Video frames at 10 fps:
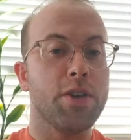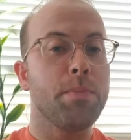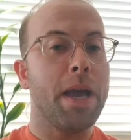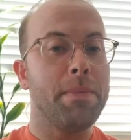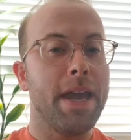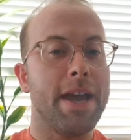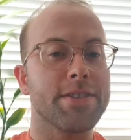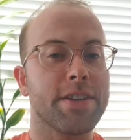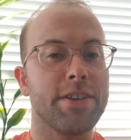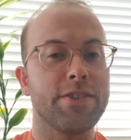You might be
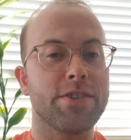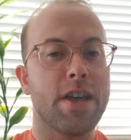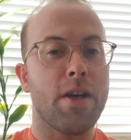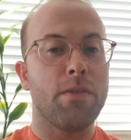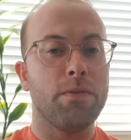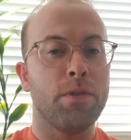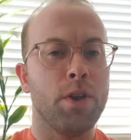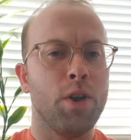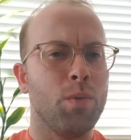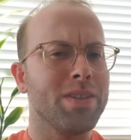asking yourself,
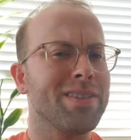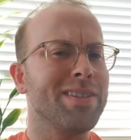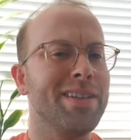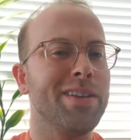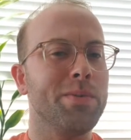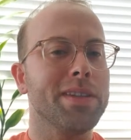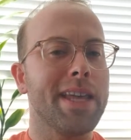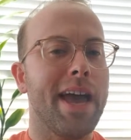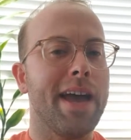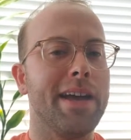what's the deal with
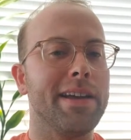that?